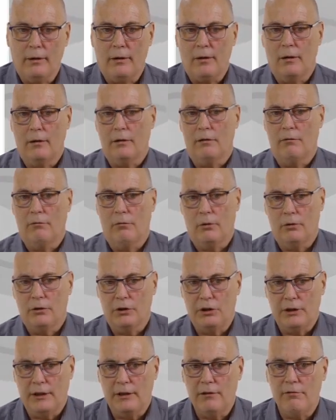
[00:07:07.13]
current and
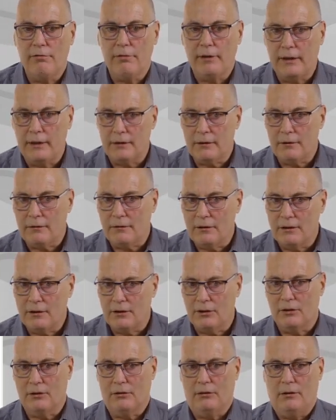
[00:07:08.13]
voltage in phase.
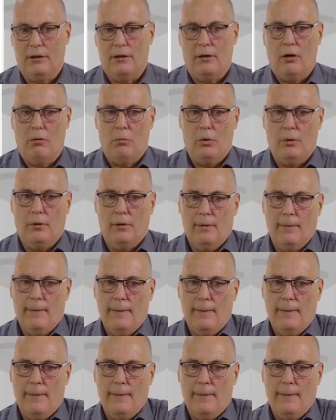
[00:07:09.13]
It's in our model.